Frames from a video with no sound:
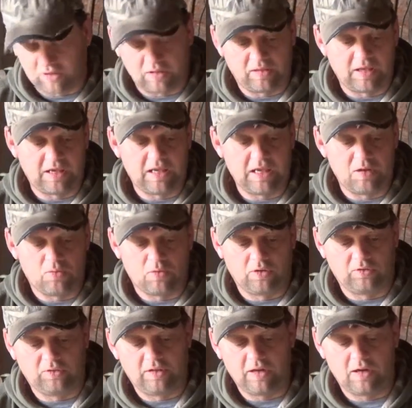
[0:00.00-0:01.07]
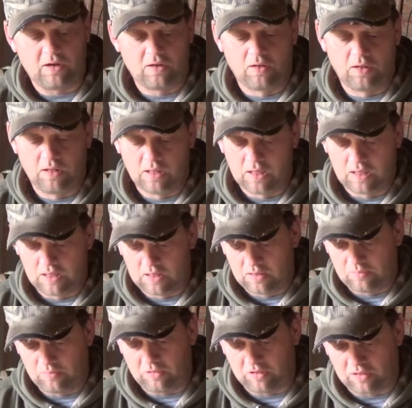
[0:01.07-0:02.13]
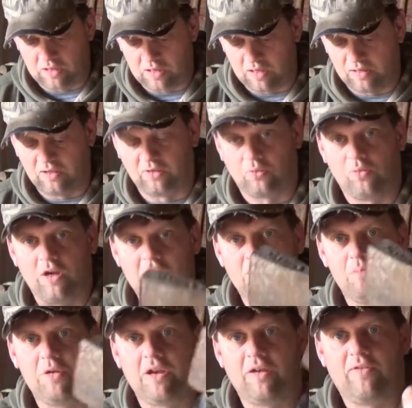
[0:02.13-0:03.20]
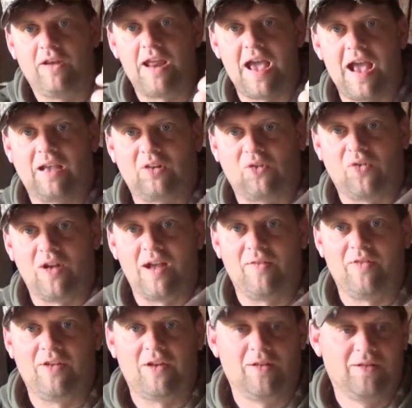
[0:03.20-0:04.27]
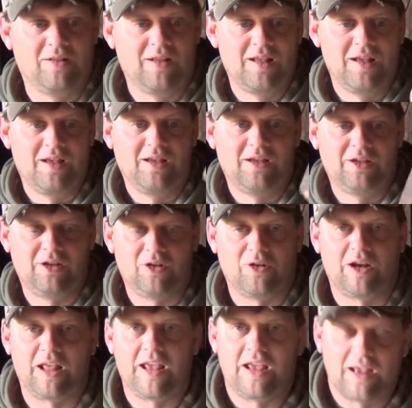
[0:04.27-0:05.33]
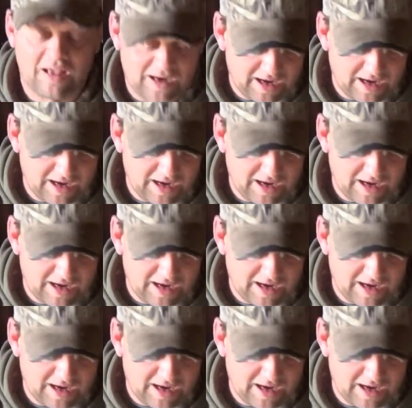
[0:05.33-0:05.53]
the thinking was there, but this is way too big of an axe for having a, you know, an